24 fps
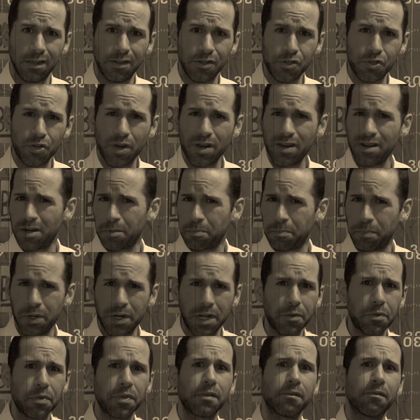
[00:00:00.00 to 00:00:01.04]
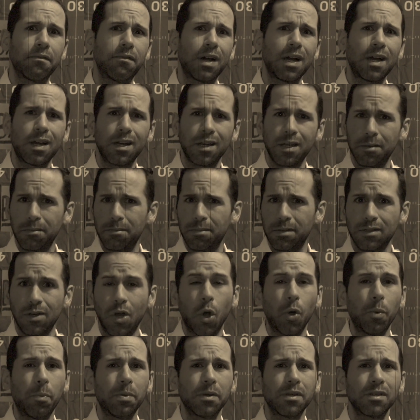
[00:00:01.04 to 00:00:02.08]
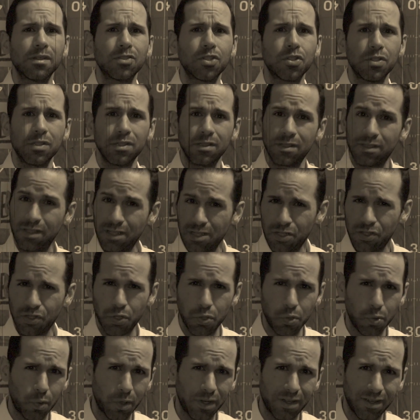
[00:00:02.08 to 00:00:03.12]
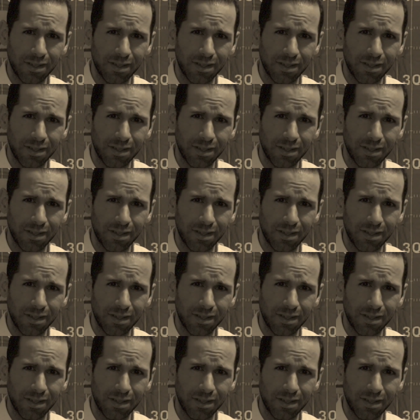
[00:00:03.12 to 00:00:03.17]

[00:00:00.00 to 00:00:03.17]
and trying to put out the vibe, hoping she sees you.